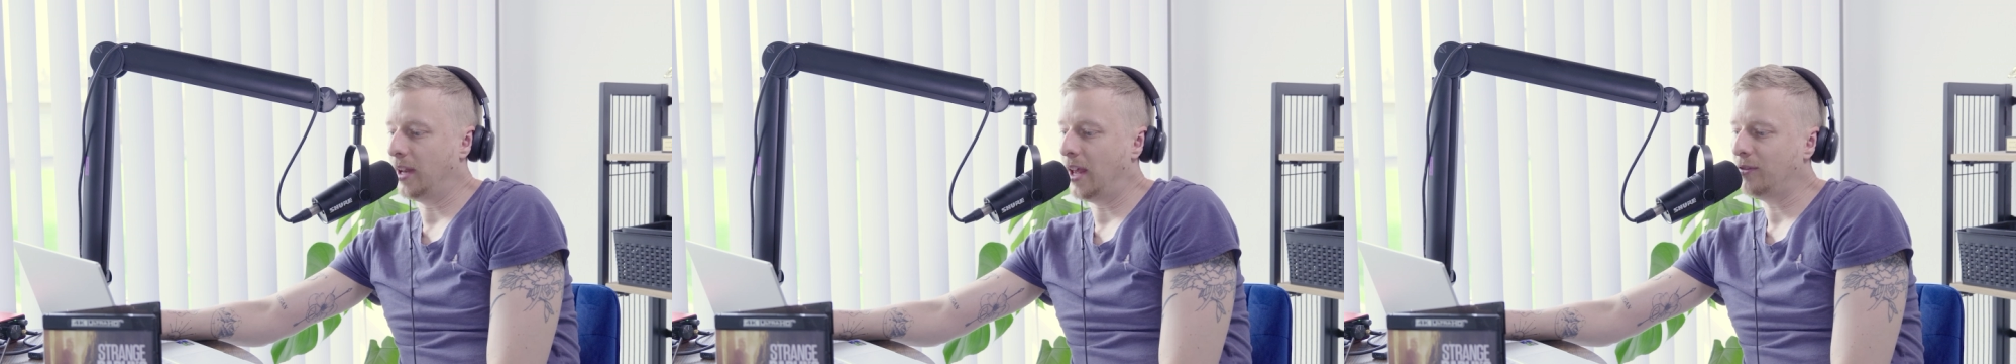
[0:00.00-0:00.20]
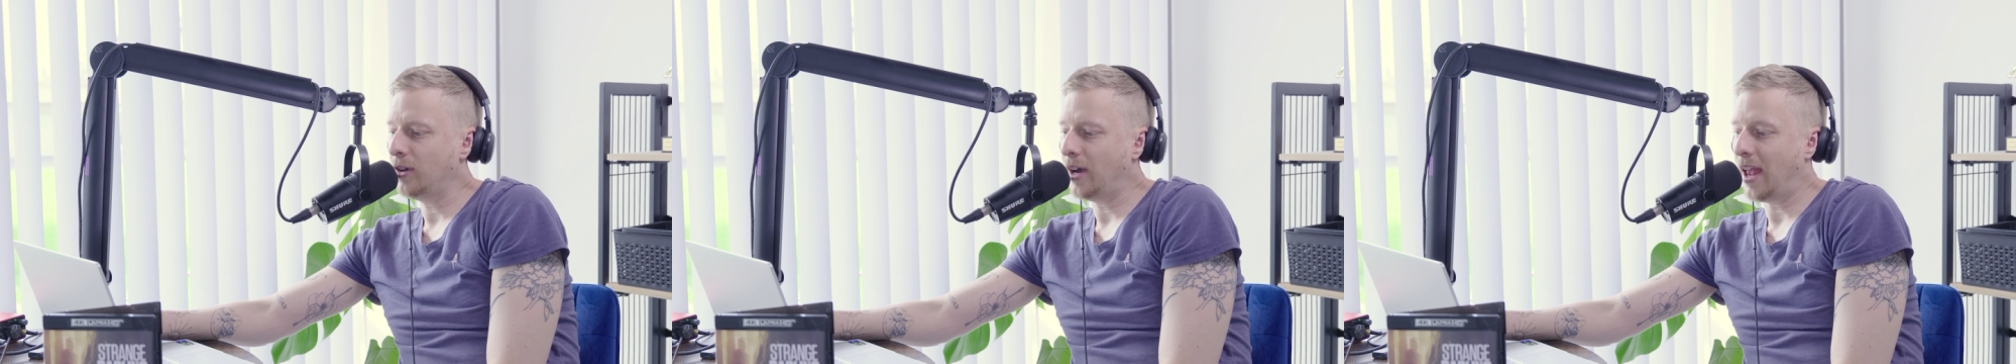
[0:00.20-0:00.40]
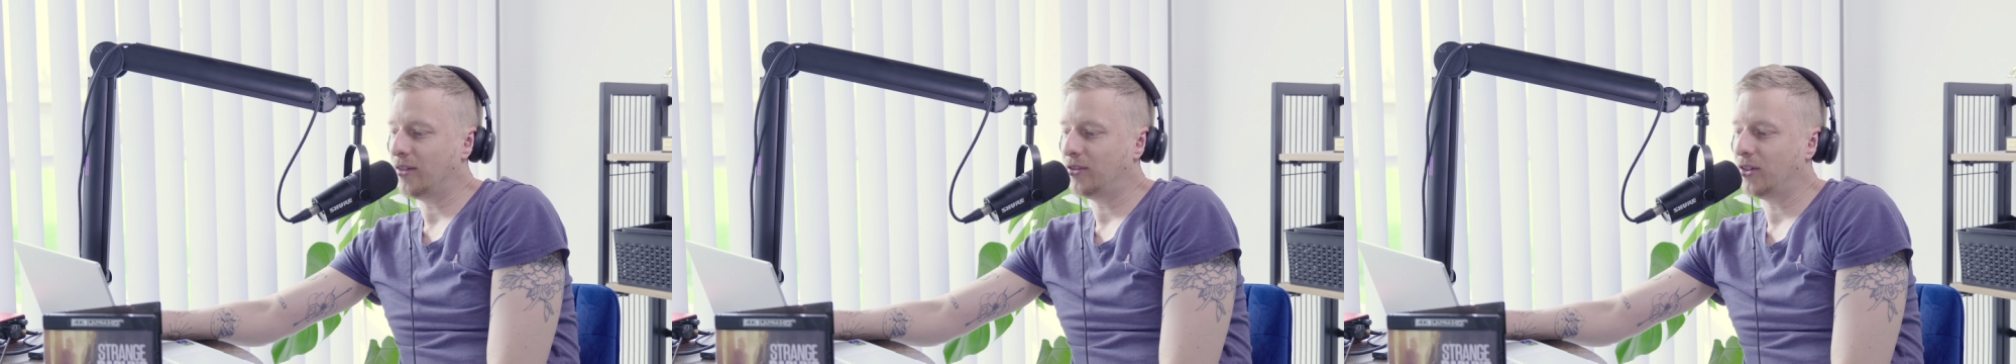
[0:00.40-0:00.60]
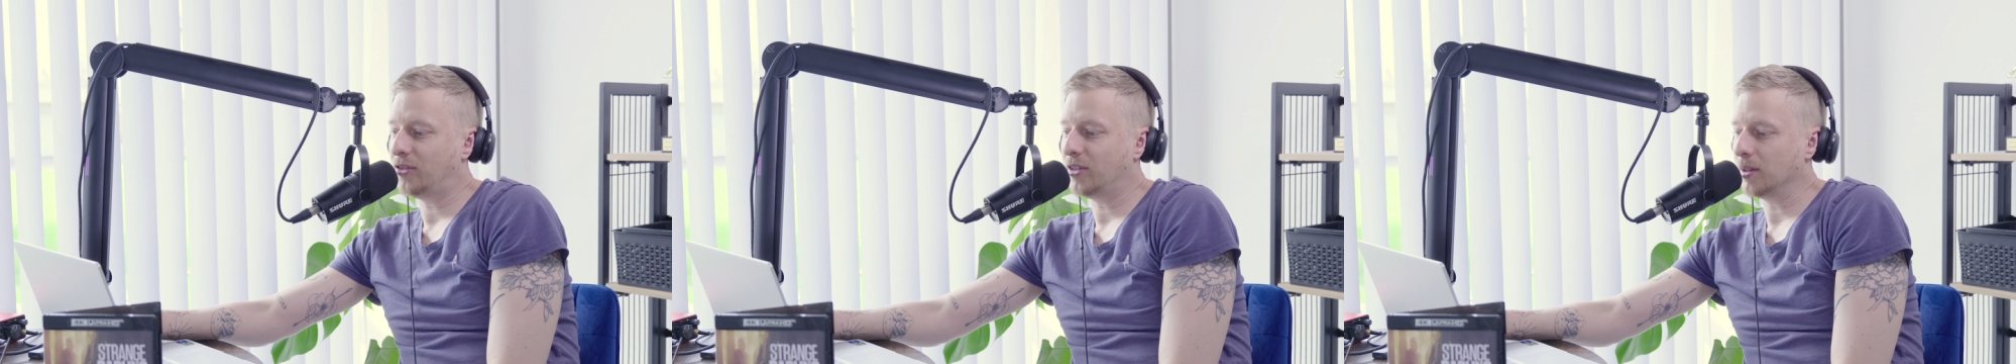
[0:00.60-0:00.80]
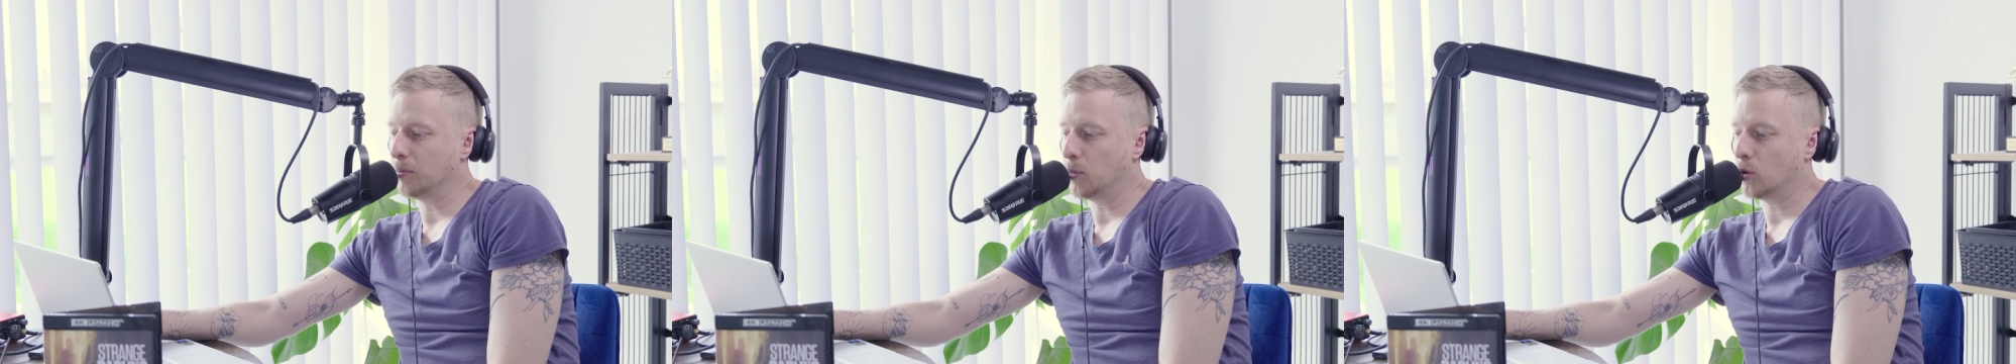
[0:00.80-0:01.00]
Never have I
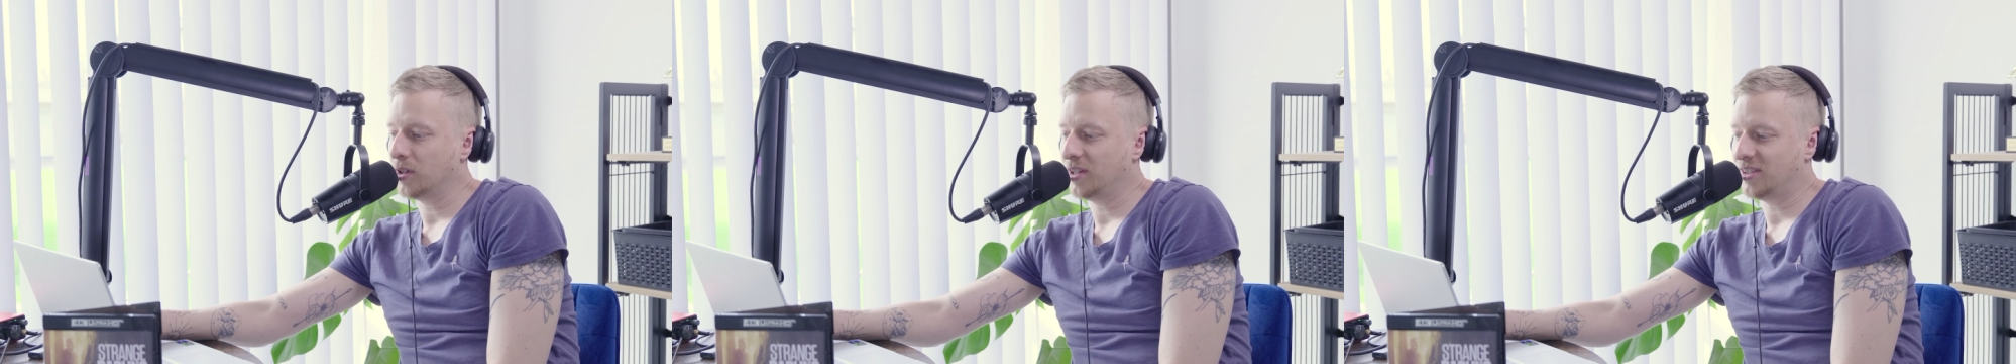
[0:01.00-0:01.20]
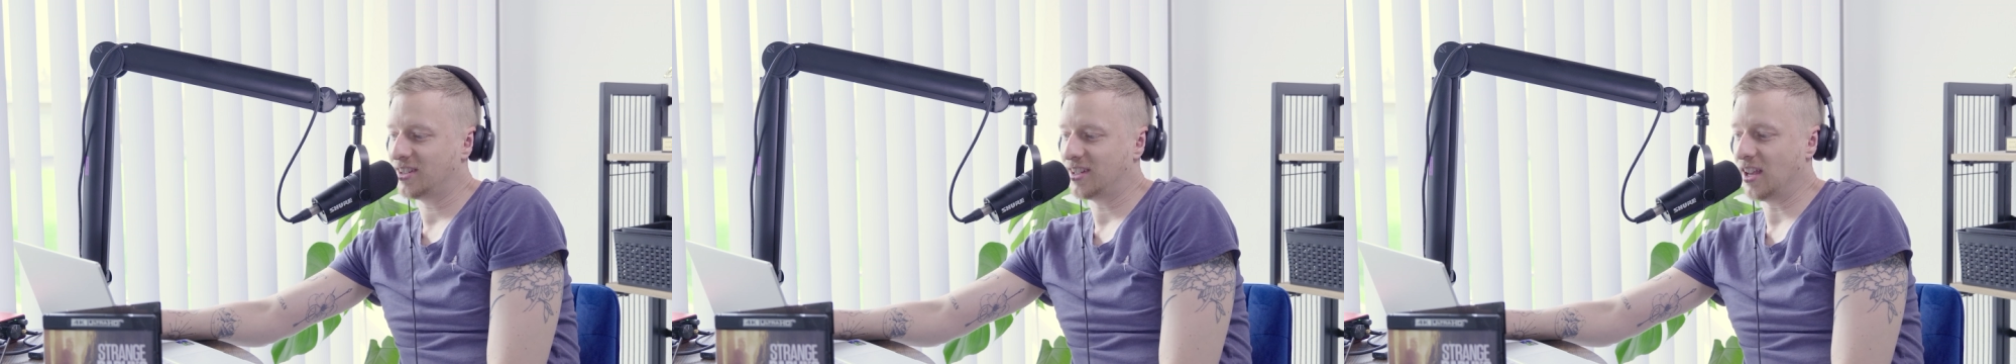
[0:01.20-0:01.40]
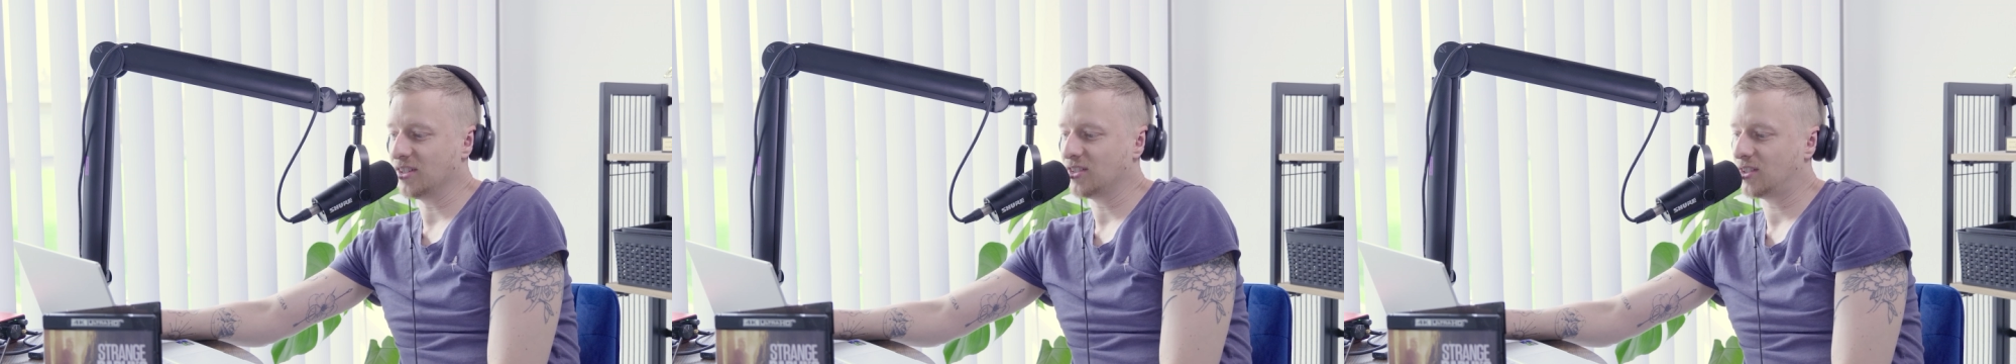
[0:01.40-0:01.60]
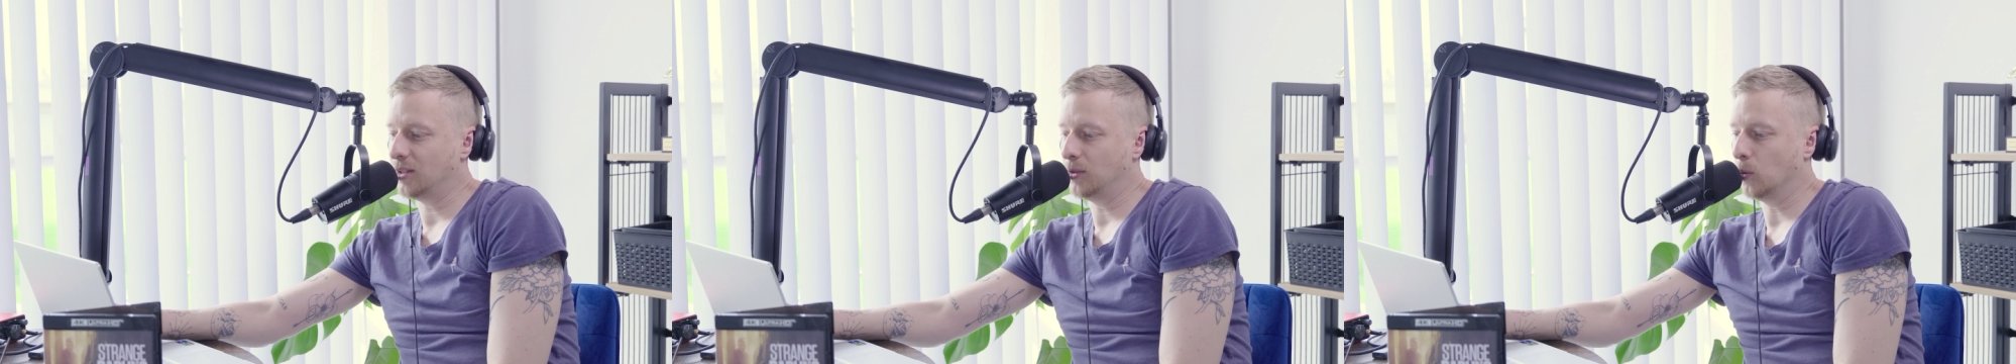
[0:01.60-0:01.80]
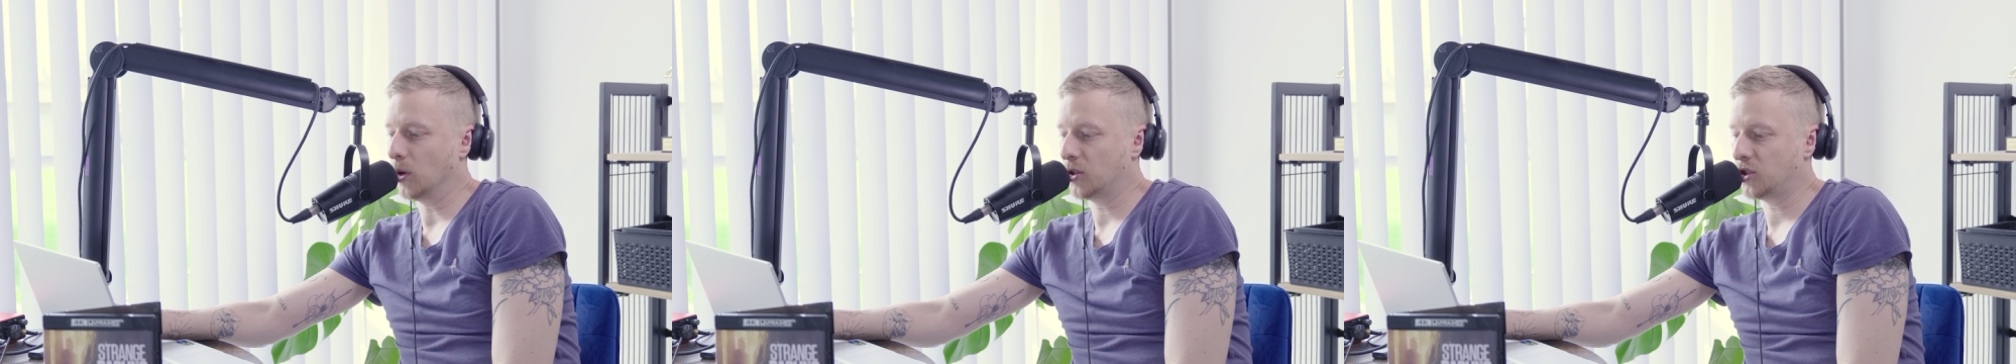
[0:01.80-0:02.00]
felt more
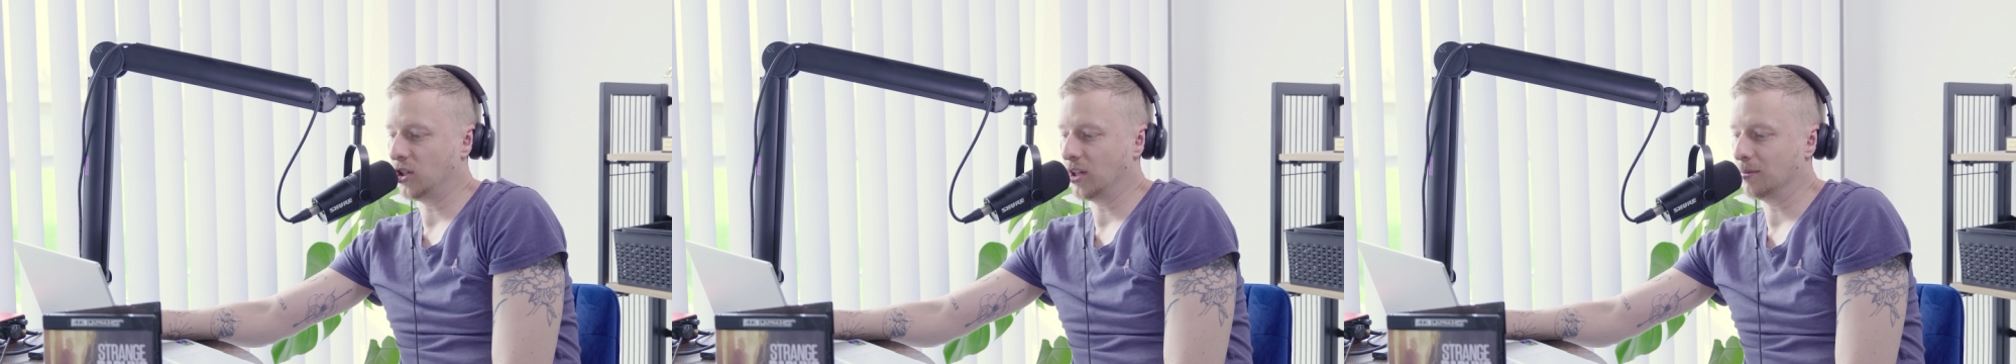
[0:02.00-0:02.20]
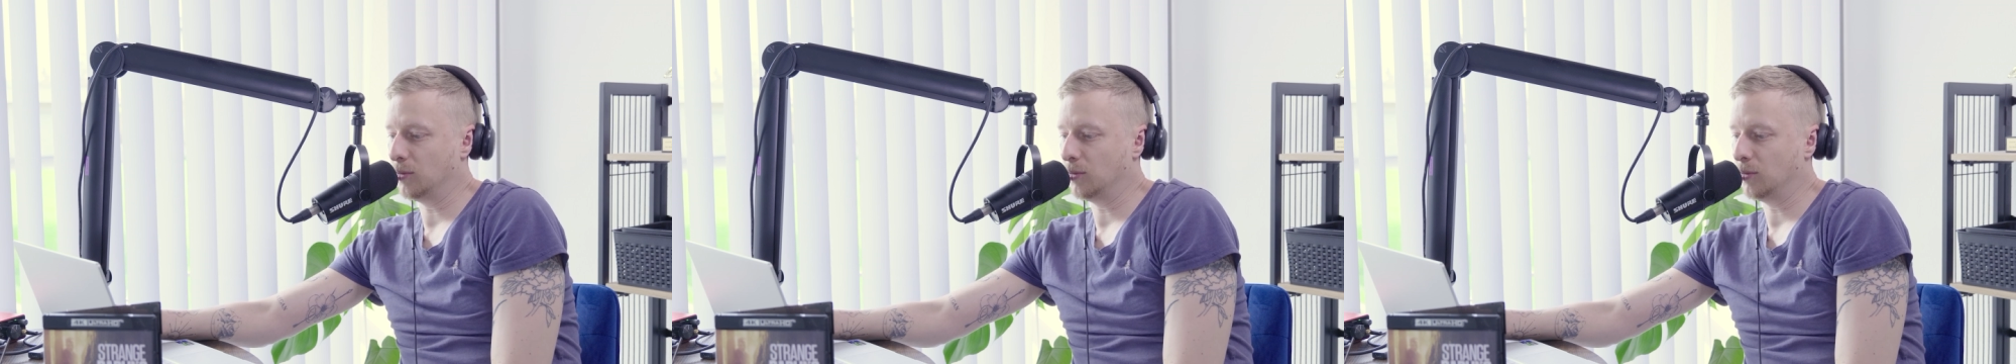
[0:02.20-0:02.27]
disgusted watching